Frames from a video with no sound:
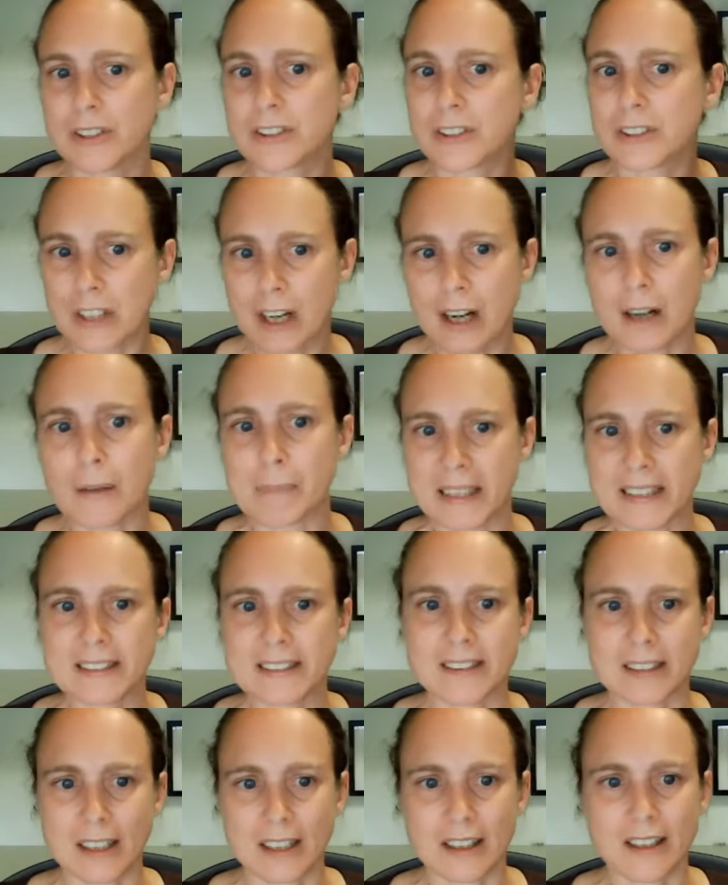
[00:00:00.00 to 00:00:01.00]
Those are all
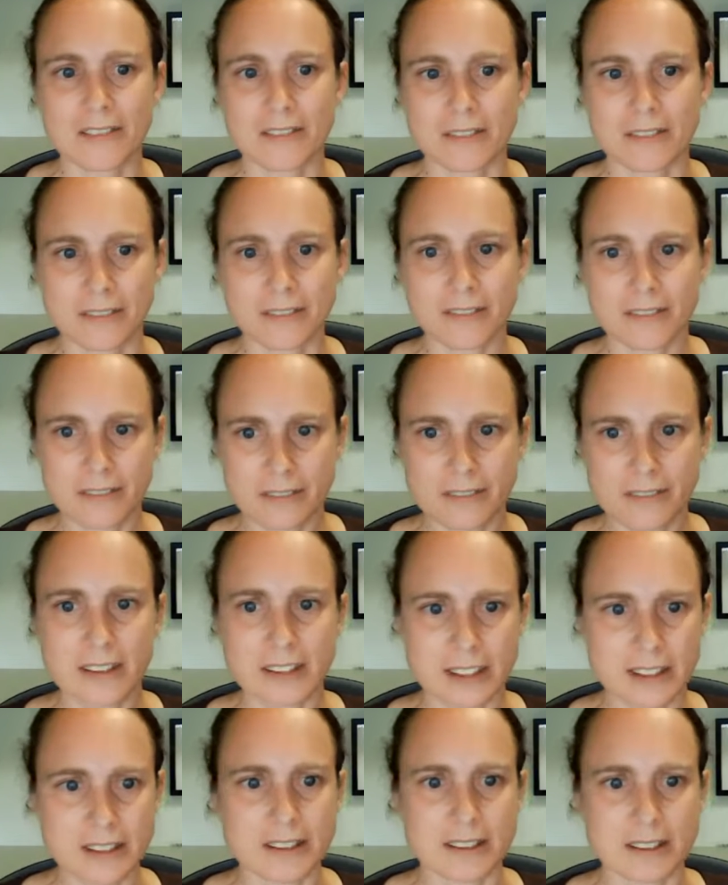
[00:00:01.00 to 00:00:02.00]
based on
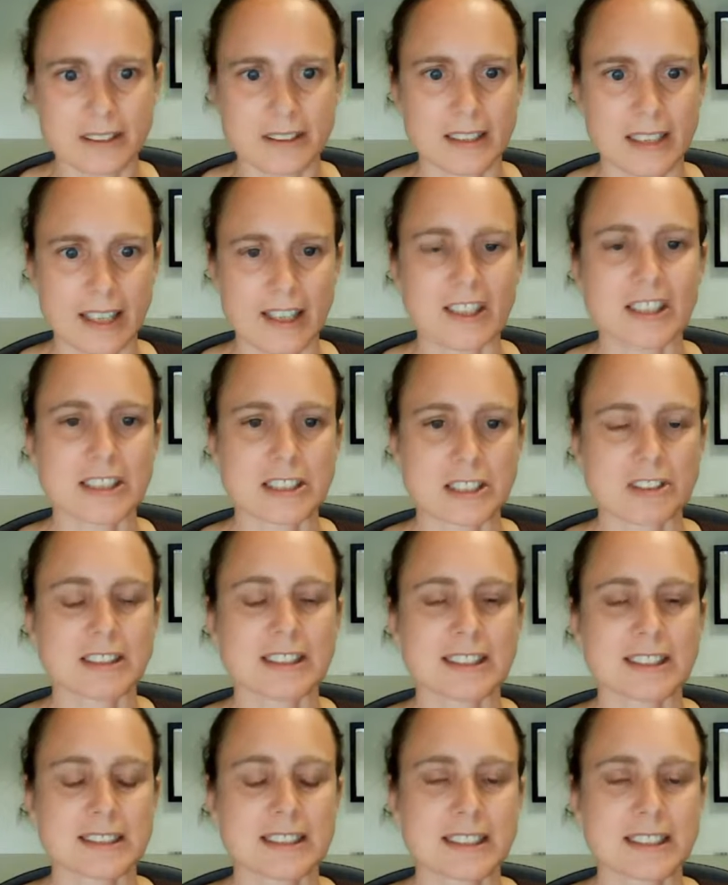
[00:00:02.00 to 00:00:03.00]
real
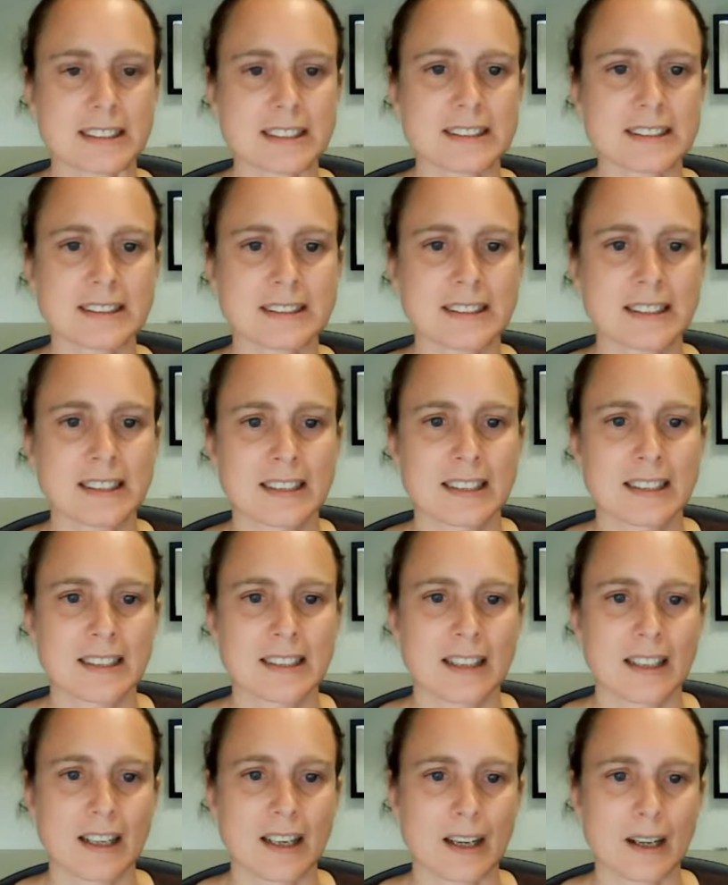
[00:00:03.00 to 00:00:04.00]
characteristics,
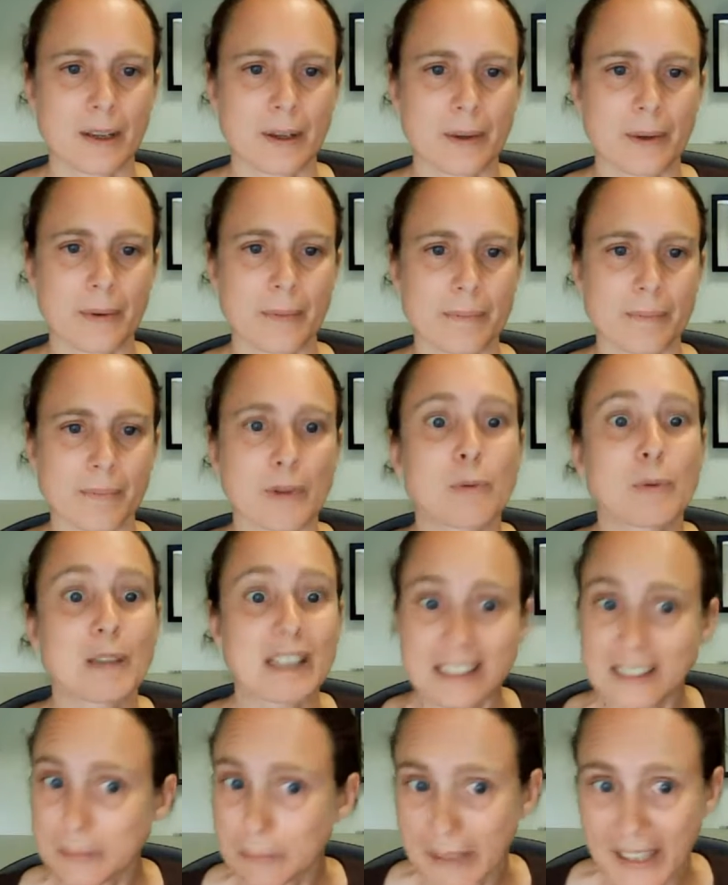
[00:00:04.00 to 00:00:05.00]
the
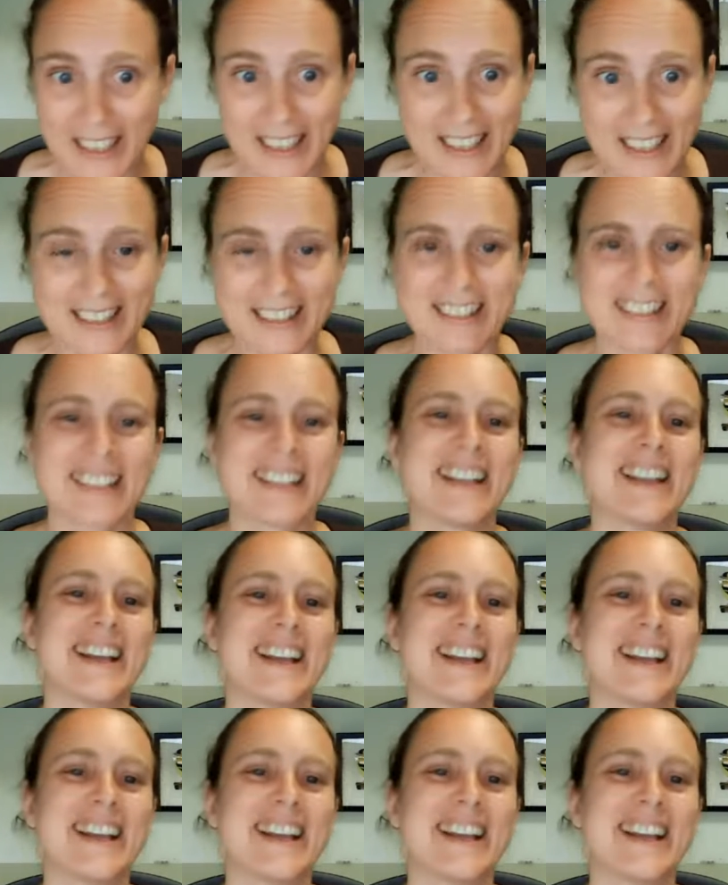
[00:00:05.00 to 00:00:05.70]
wingspan.